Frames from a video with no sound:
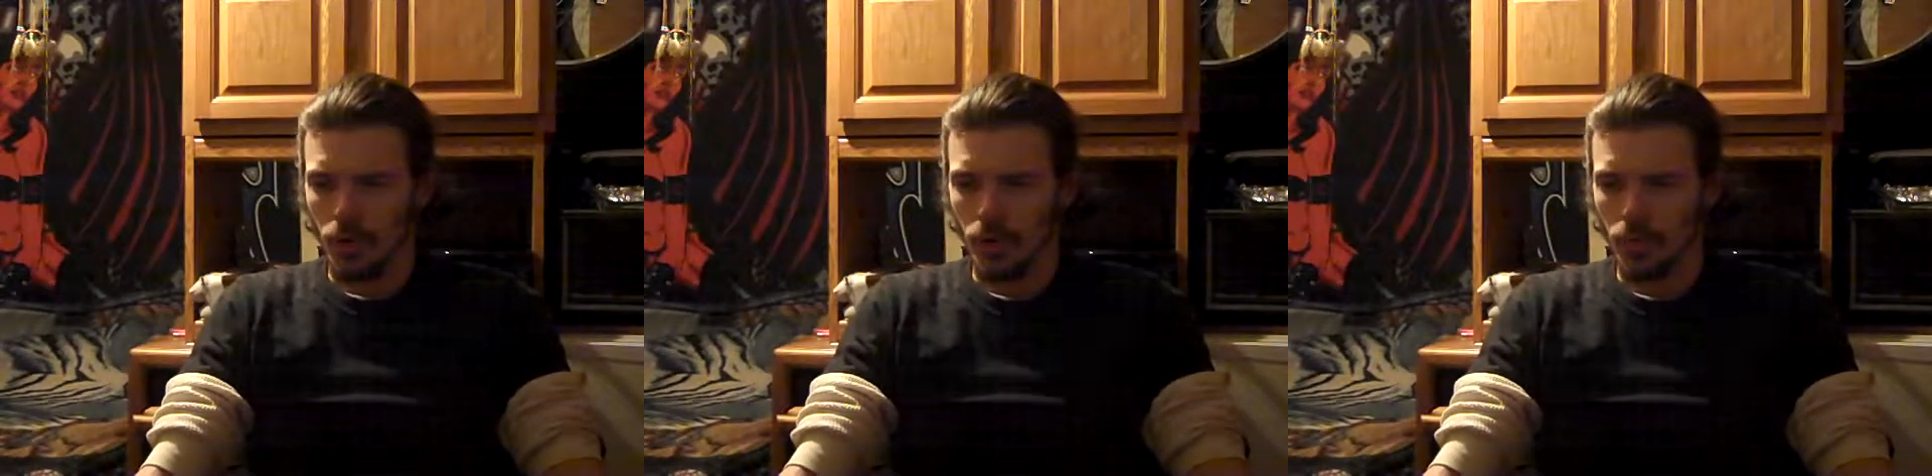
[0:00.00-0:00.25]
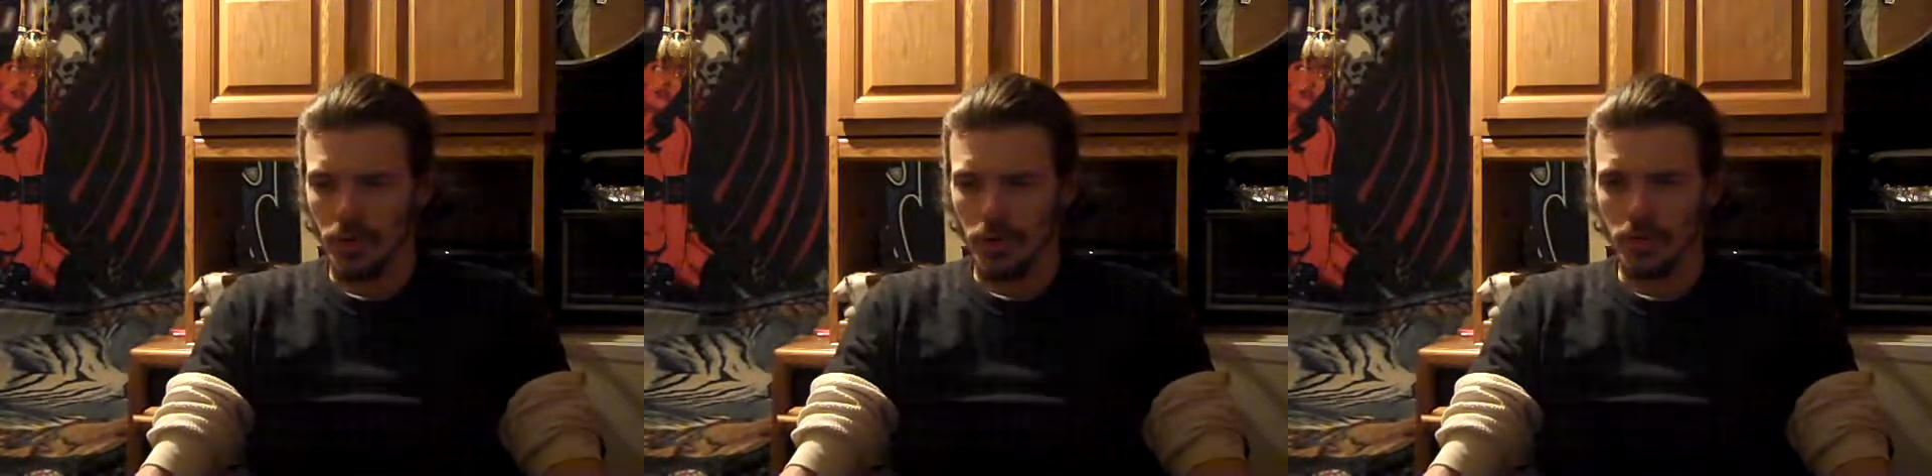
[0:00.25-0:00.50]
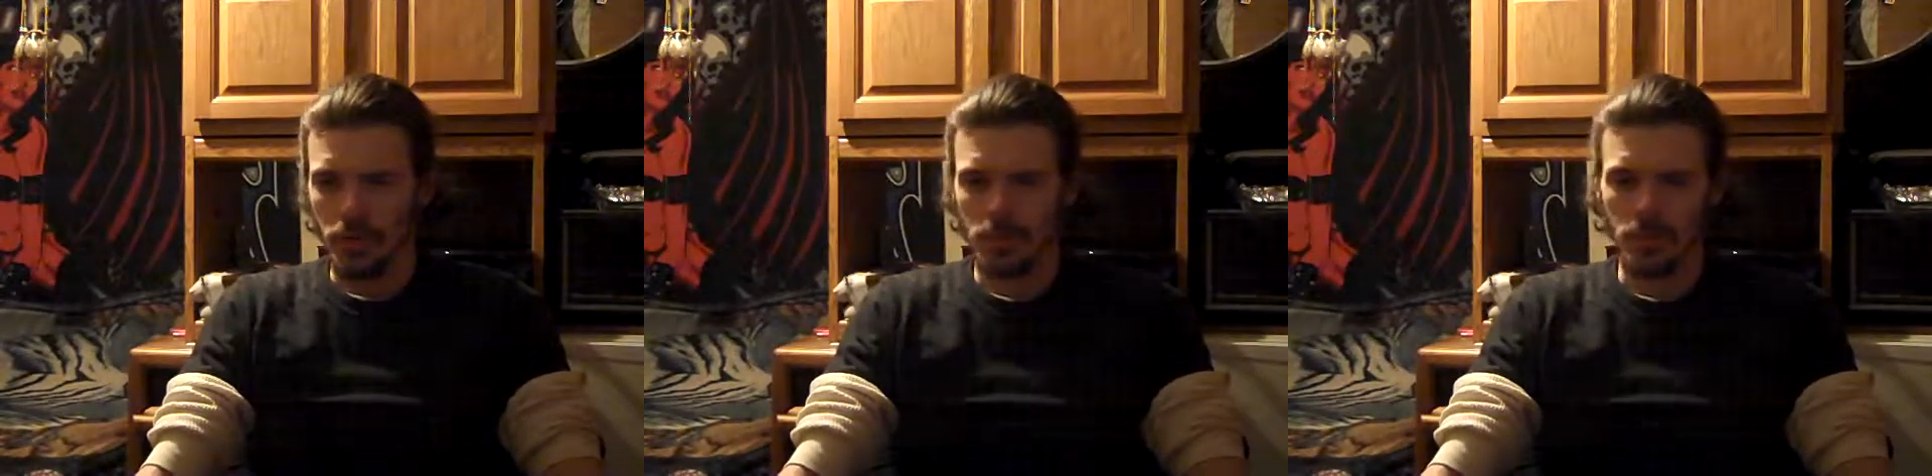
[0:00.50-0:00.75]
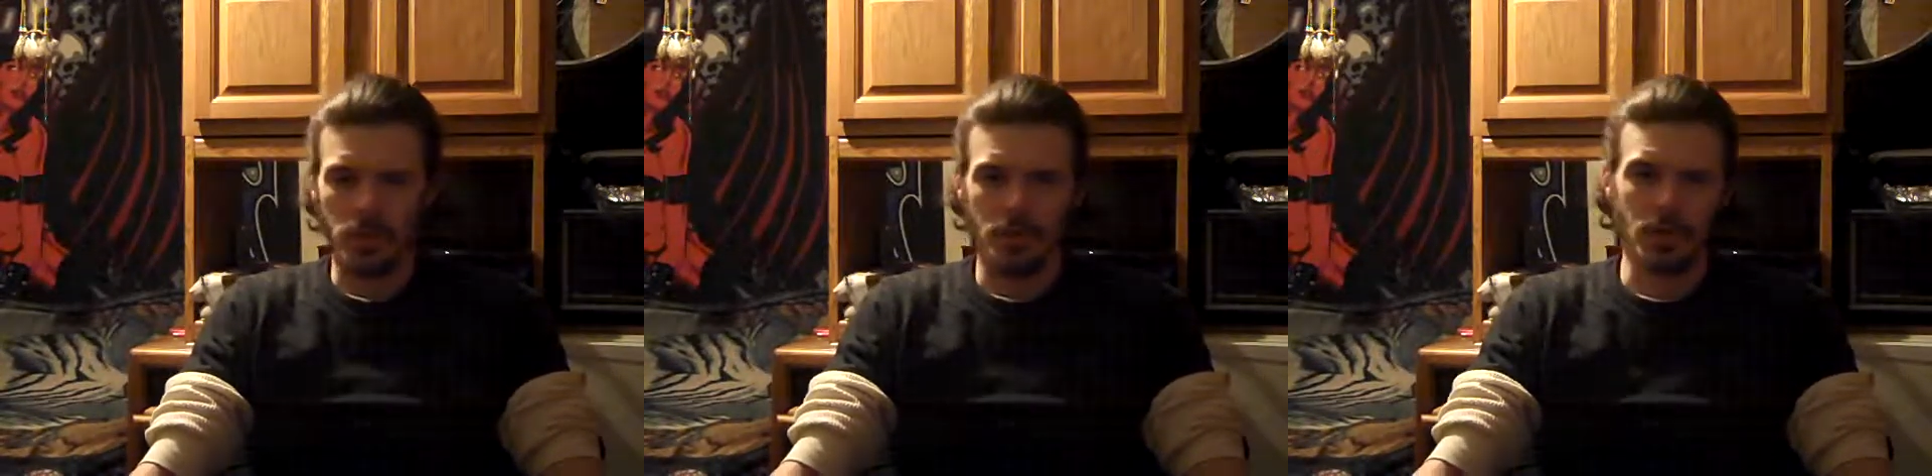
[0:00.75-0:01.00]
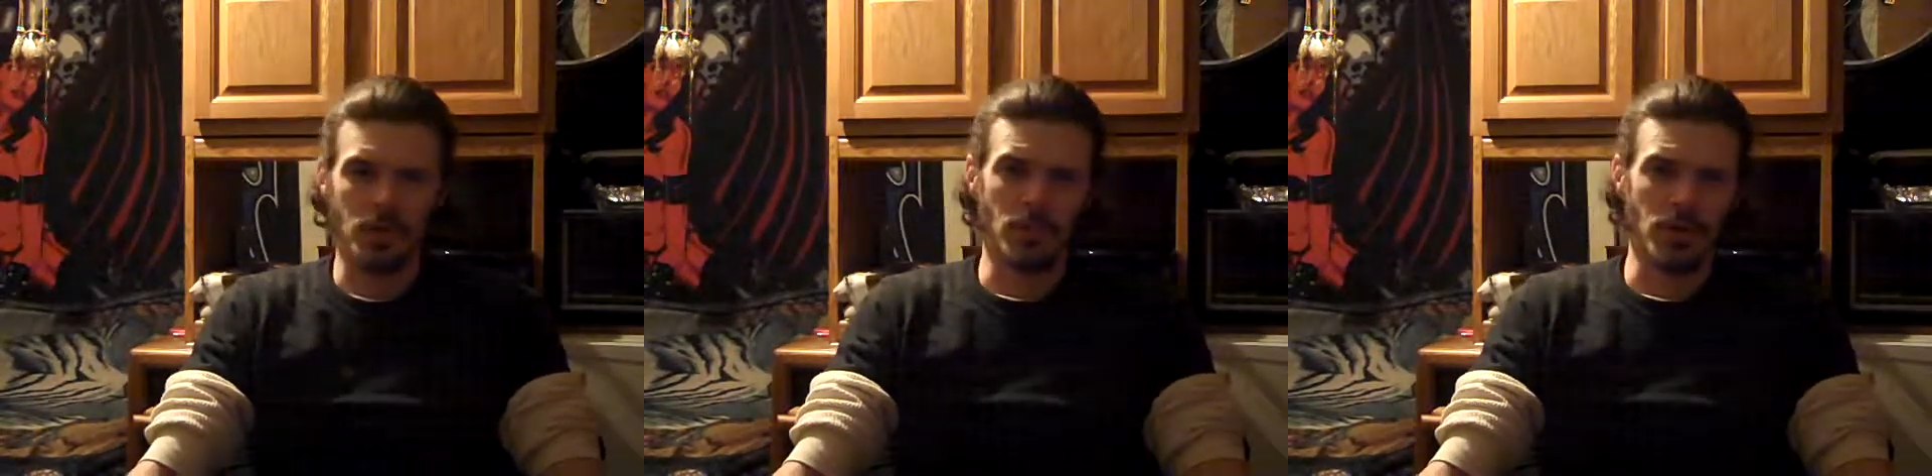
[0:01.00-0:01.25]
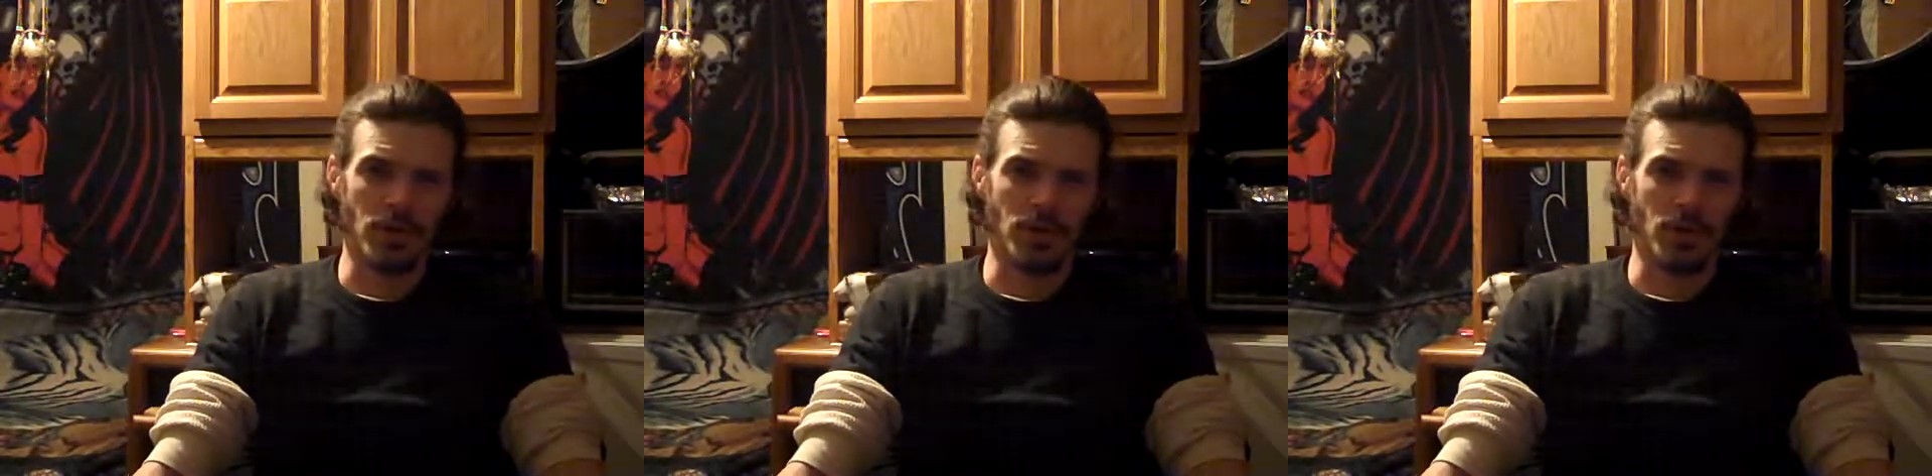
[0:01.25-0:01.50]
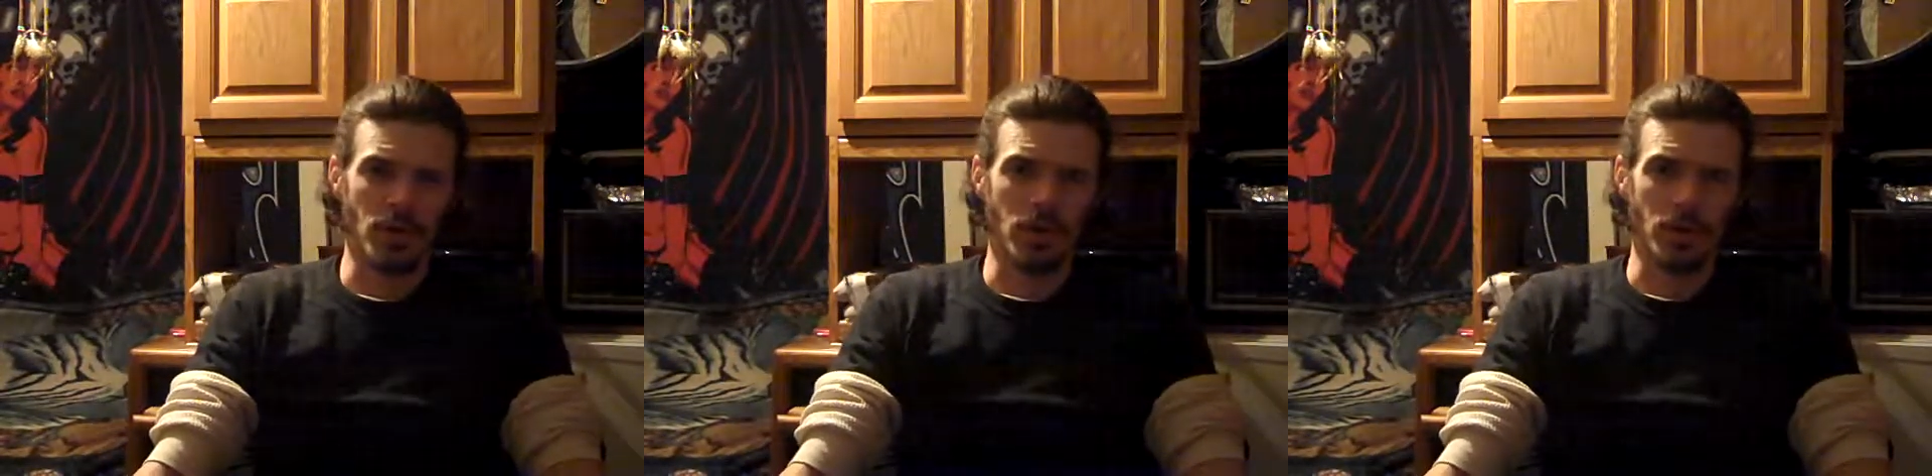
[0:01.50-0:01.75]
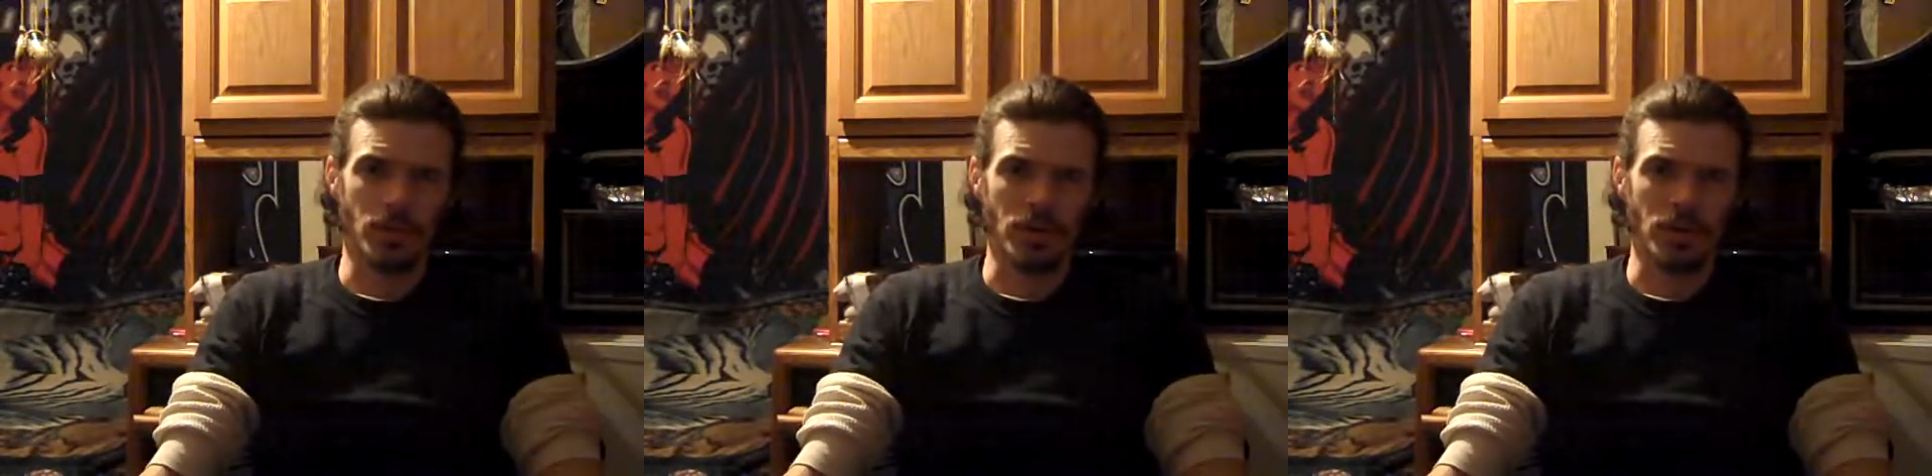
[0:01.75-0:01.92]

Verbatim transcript: hope they don't really need me today